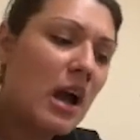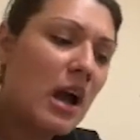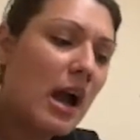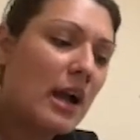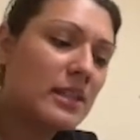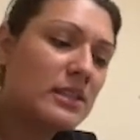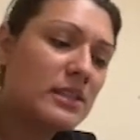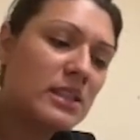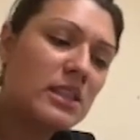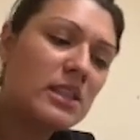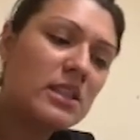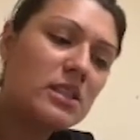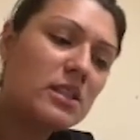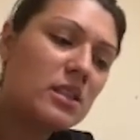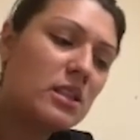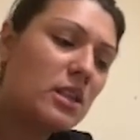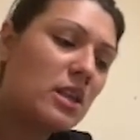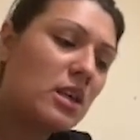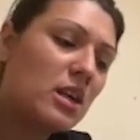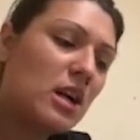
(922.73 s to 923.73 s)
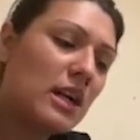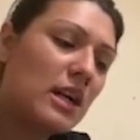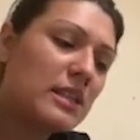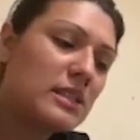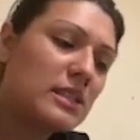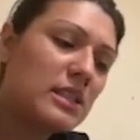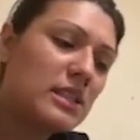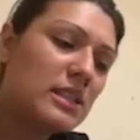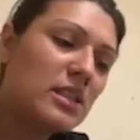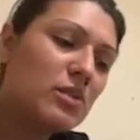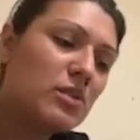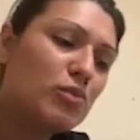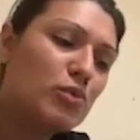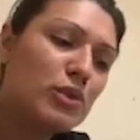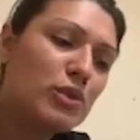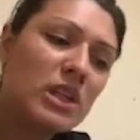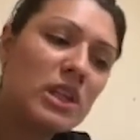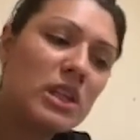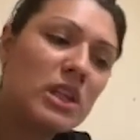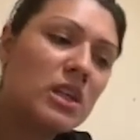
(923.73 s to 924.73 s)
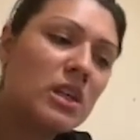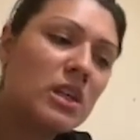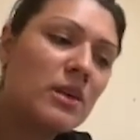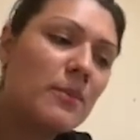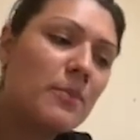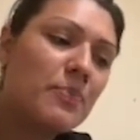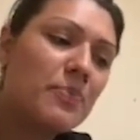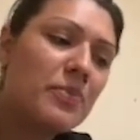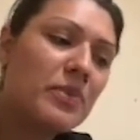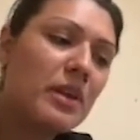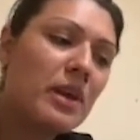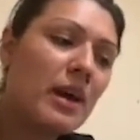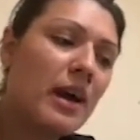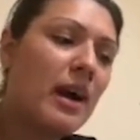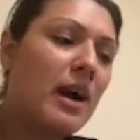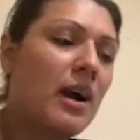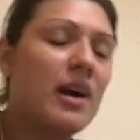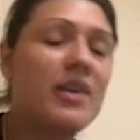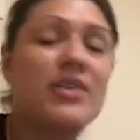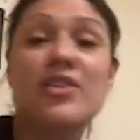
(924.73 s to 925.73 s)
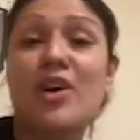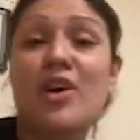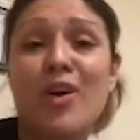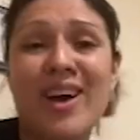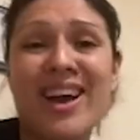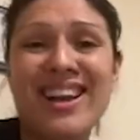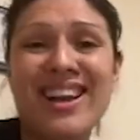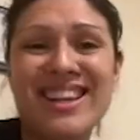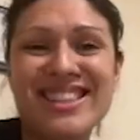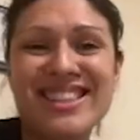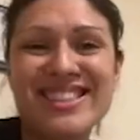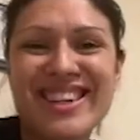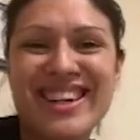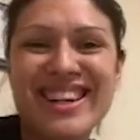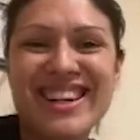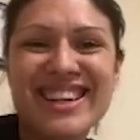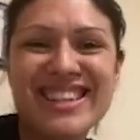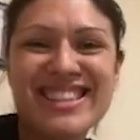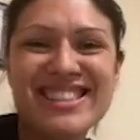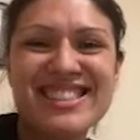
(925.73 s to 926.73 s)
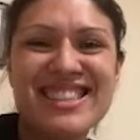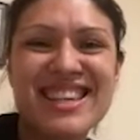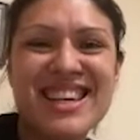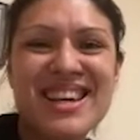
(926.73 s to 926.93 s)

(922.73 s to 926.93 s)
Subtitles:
I didn't really know any drugs.